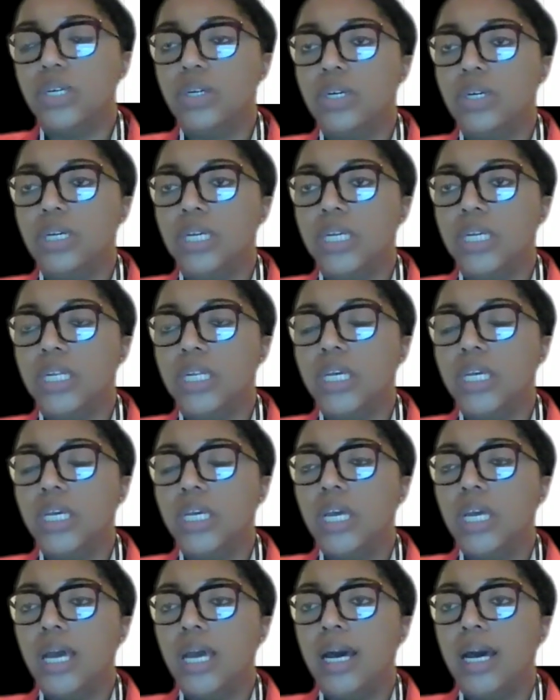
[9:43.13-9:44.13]
on
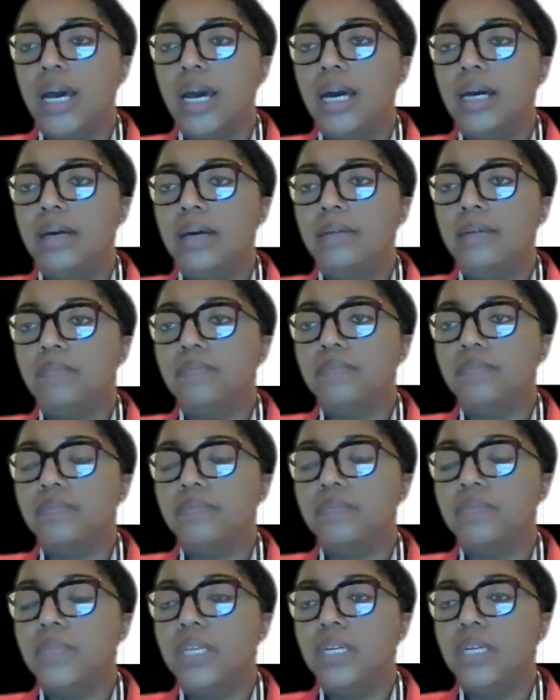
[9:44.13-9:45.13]

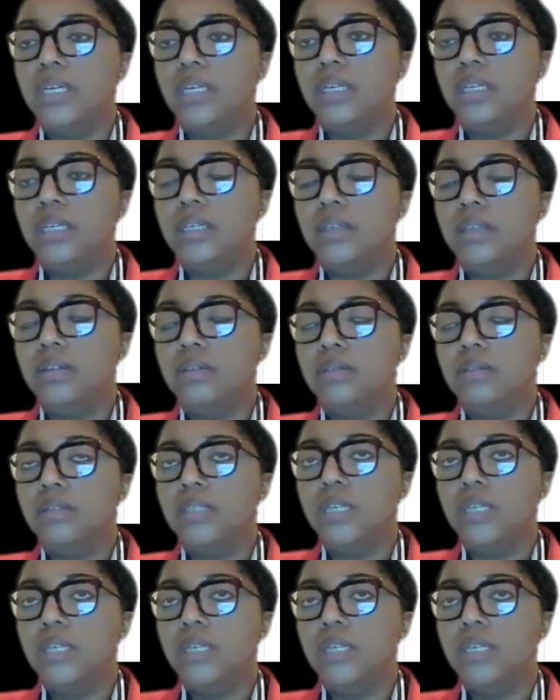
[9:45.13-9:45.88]
the